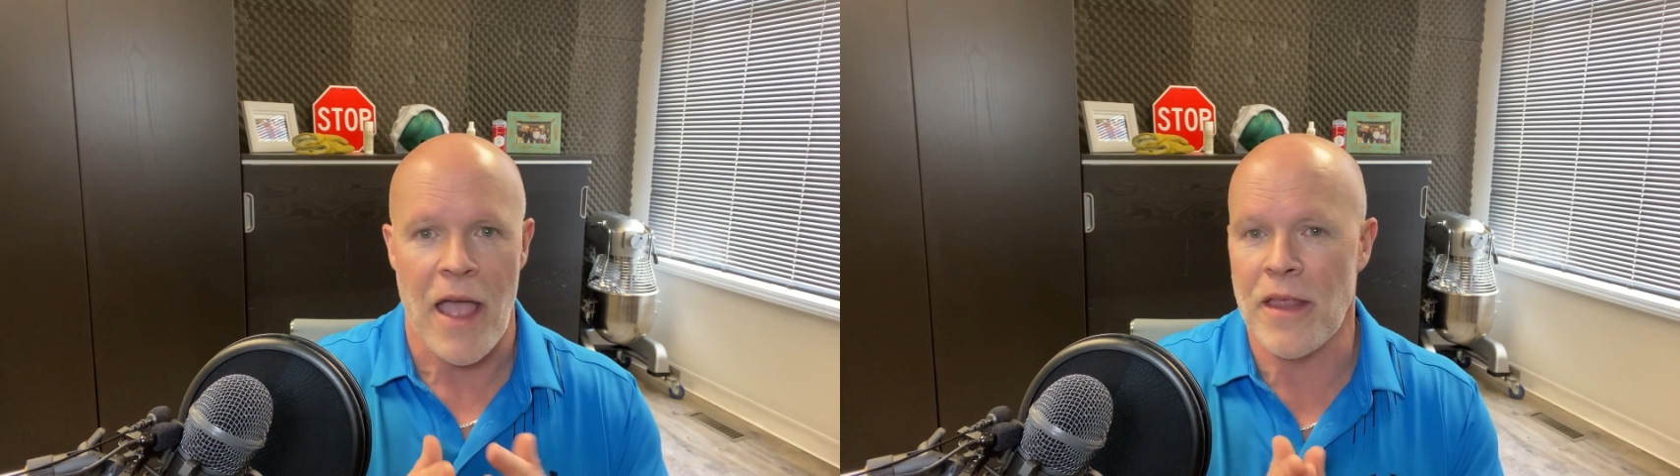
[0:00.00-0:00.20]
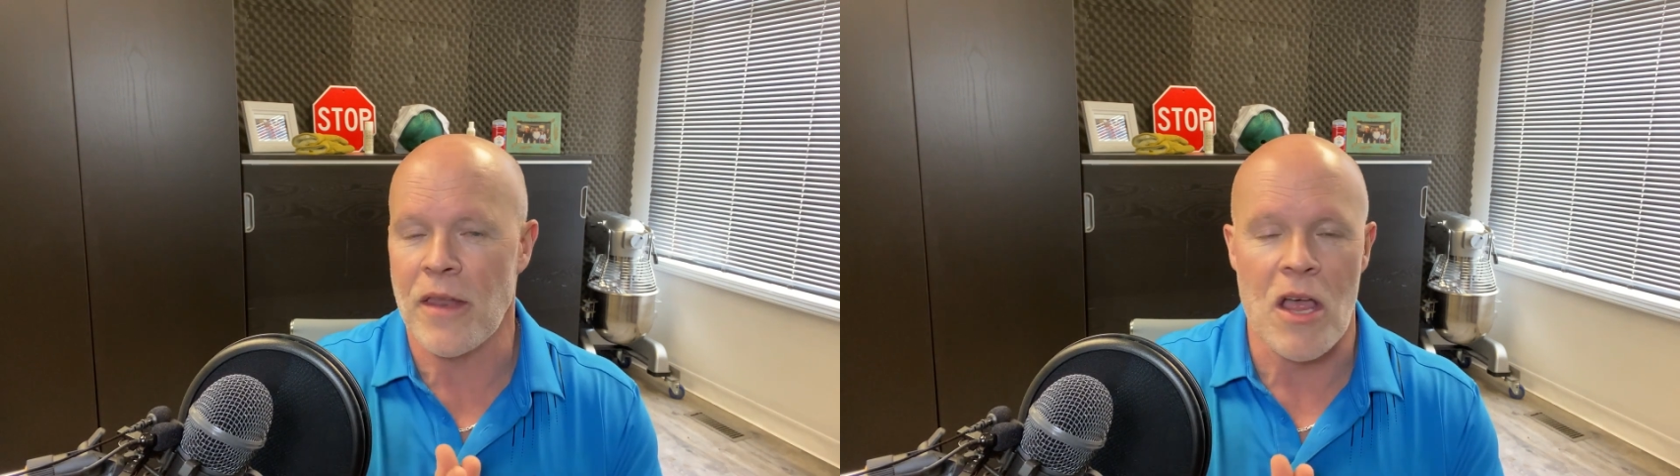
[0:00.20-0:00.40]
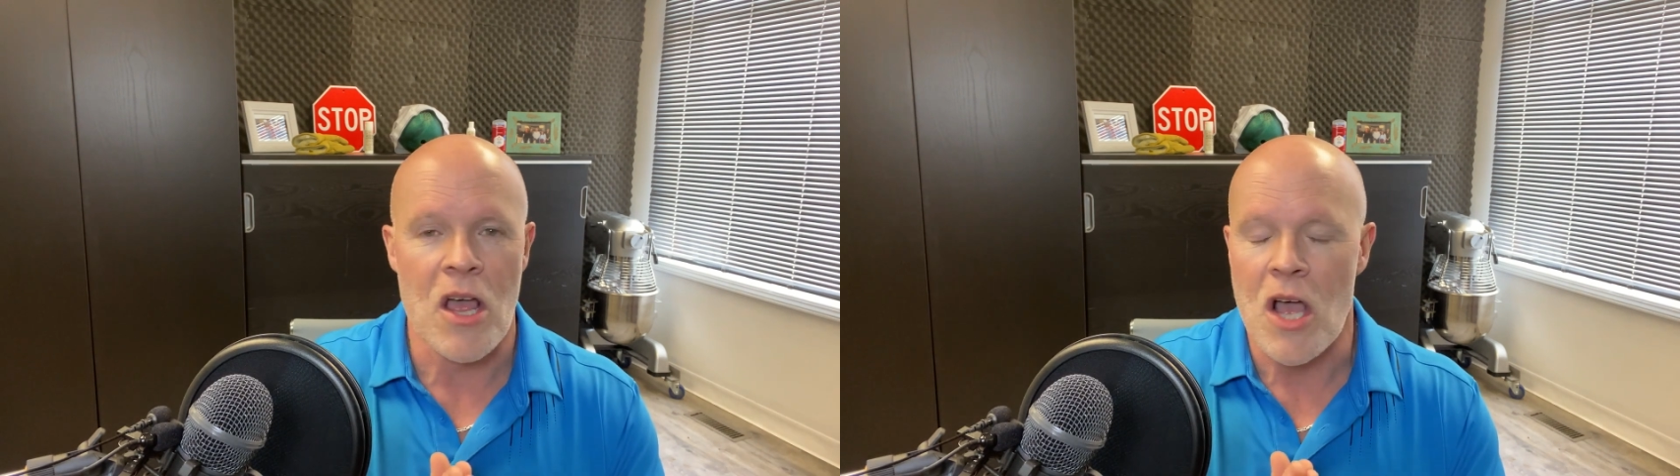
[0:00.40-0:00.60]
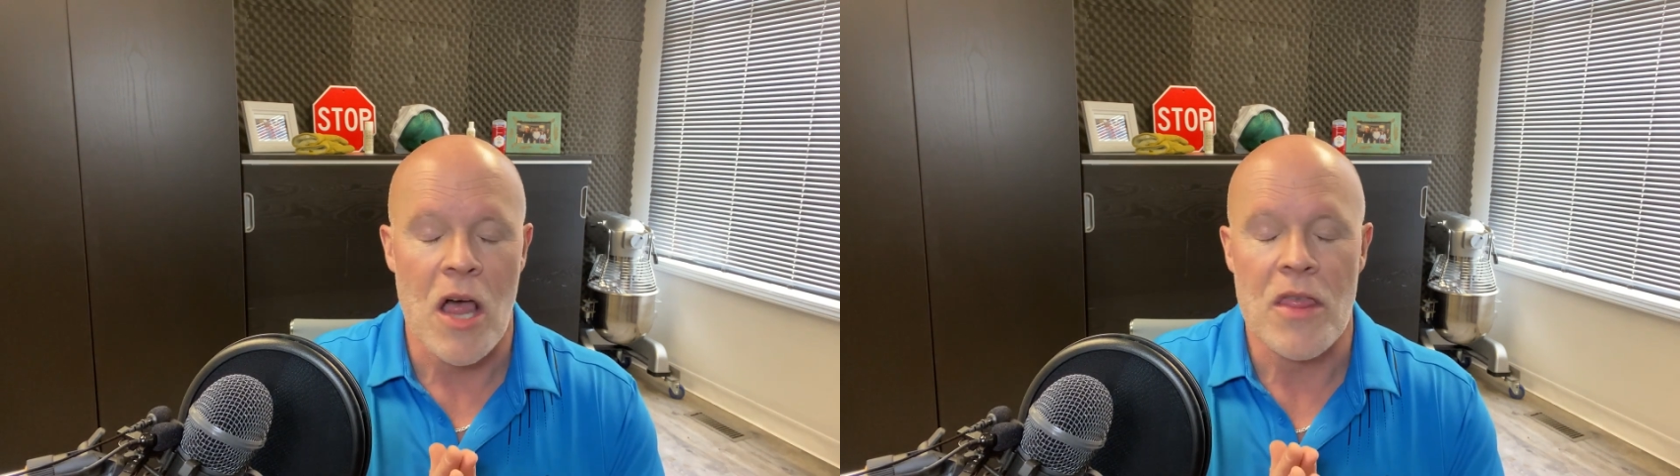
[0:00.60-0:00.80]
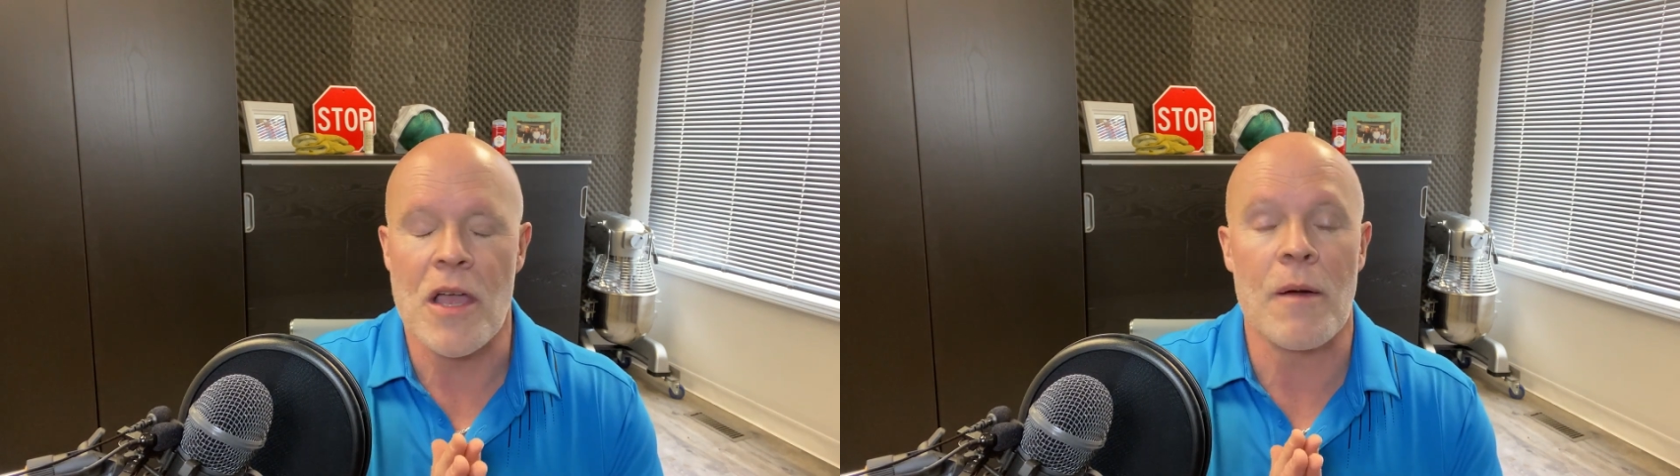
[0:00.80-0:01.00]
and
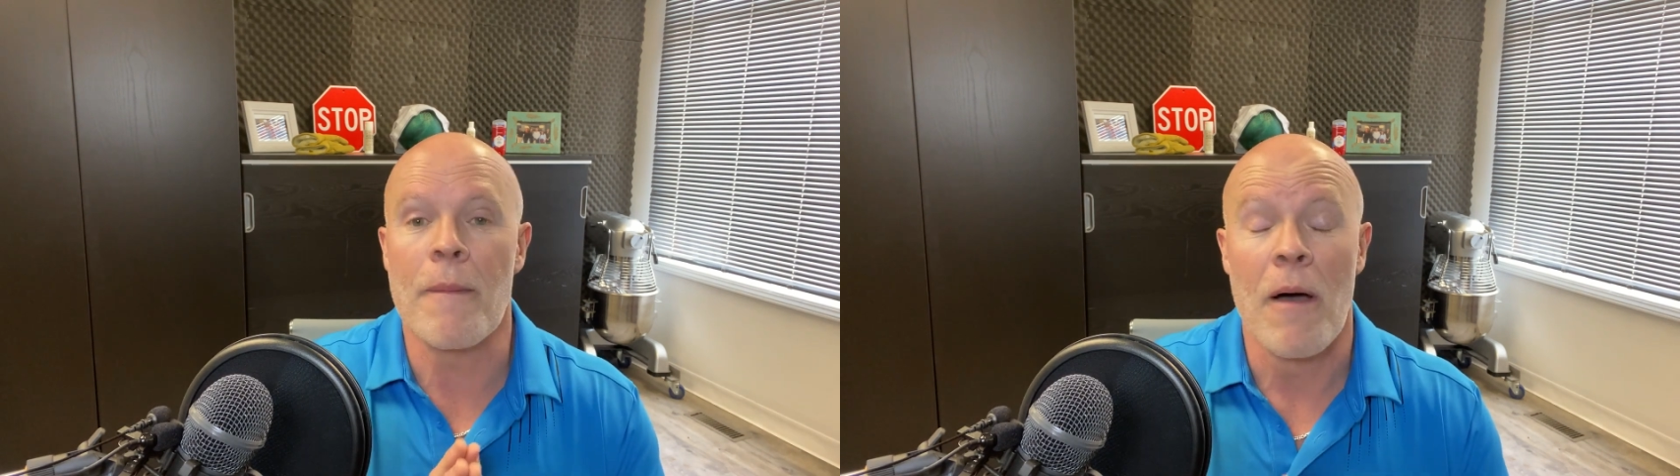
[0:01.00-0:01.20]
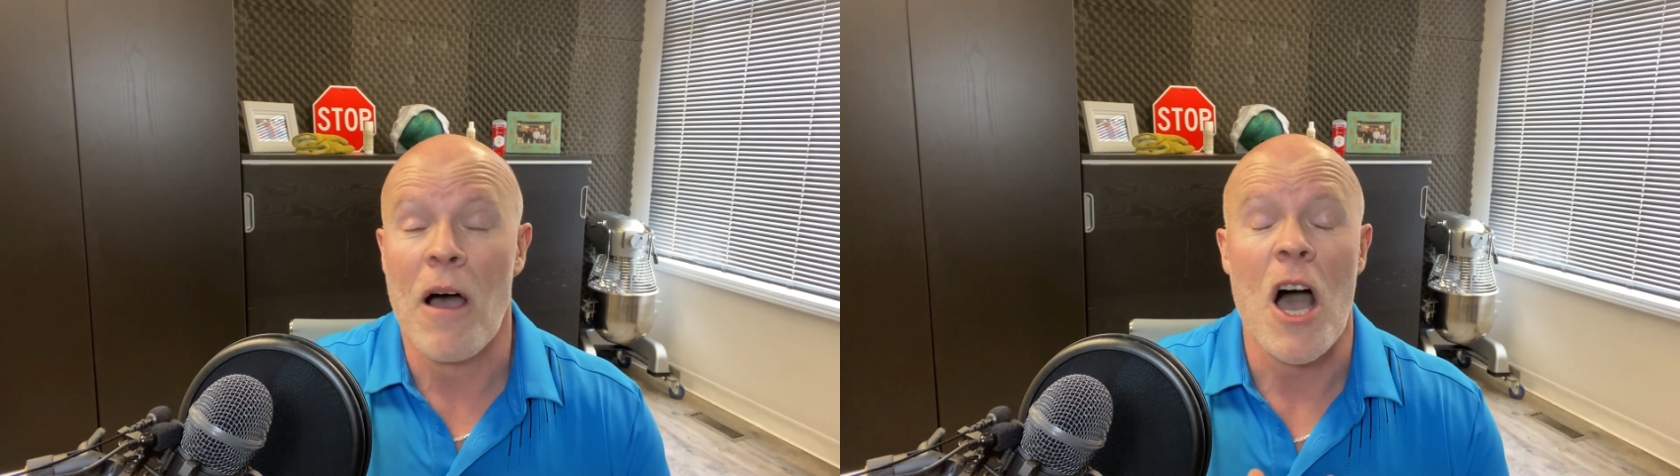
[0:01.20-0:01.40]
they're